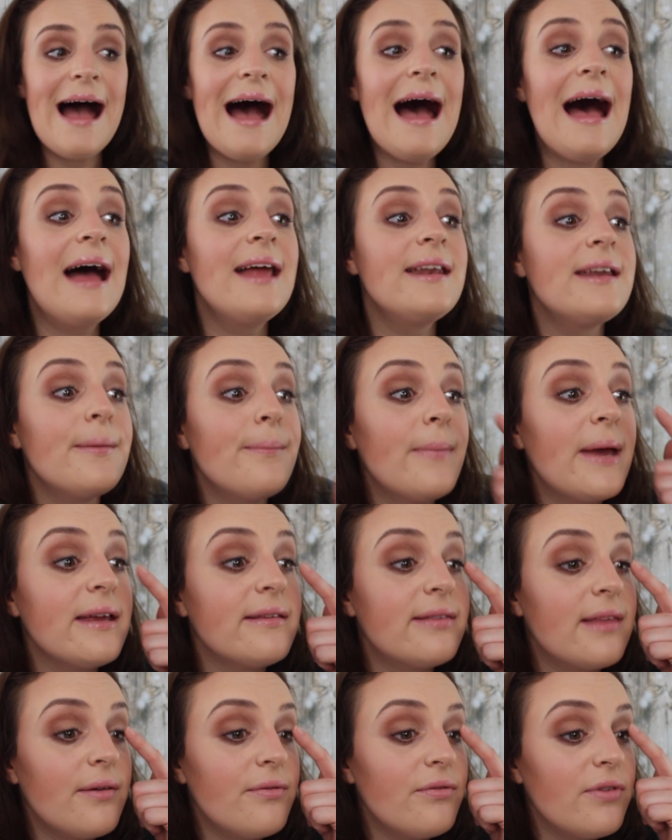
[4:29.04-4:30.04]
And it
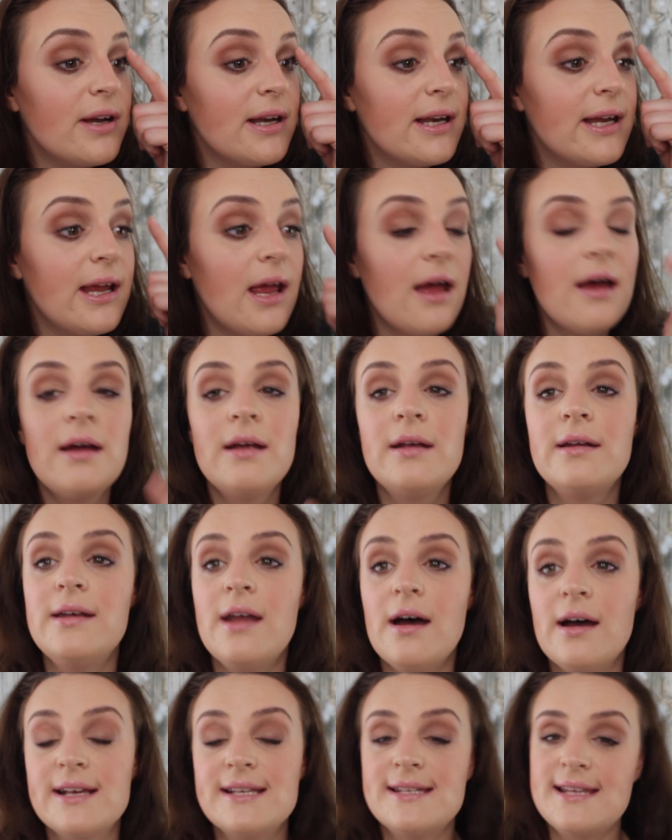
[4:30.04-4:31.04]
made them really
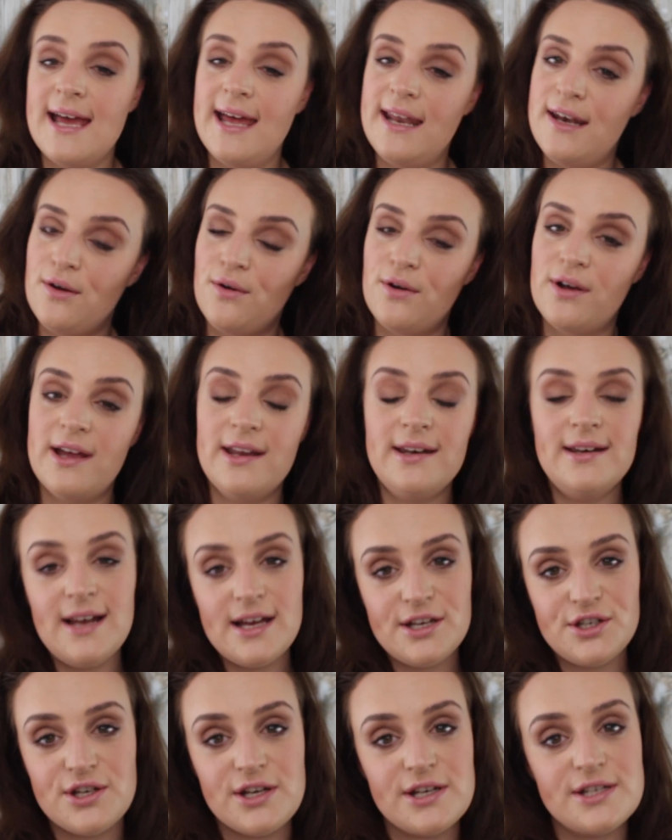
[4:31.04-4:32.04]
nice and long and
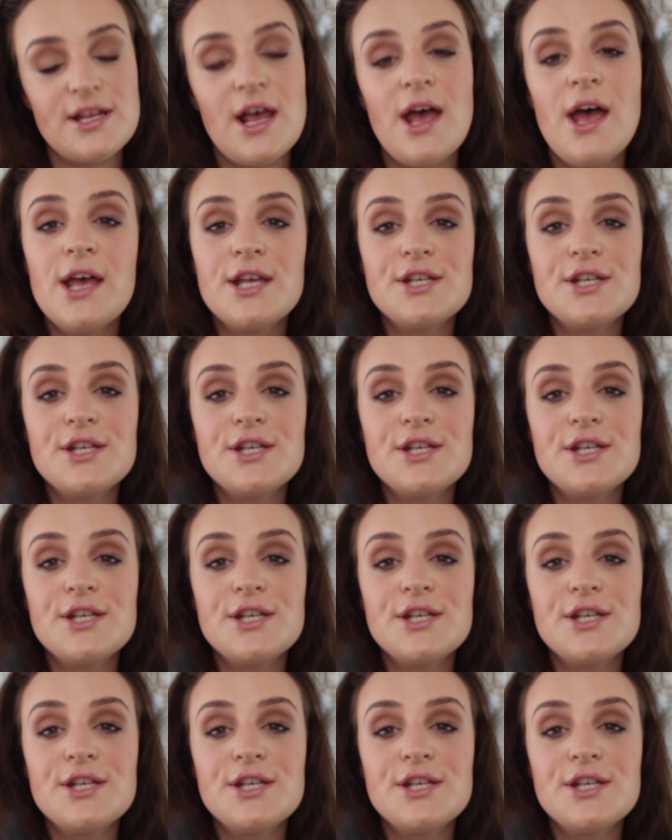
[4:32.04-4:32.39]
luscious.